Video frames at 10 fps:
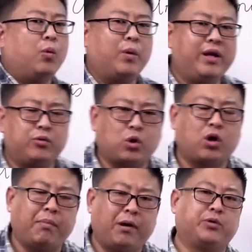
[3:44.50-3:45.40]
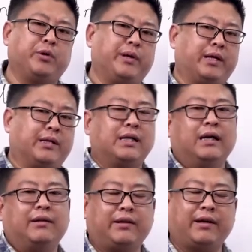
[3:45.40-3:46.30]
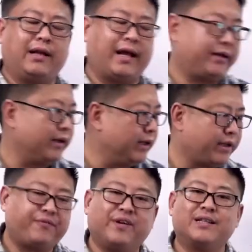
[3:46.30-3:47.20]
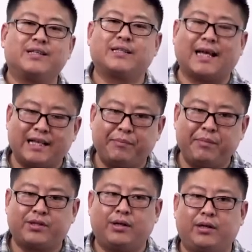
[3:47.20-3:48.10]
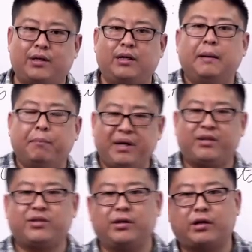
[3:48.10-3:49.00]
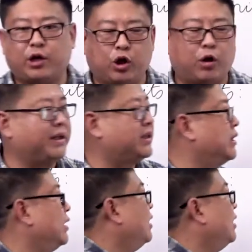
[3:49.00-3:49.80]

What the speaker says: when you talk about units, they're like a different centimeter, meter, kilometer.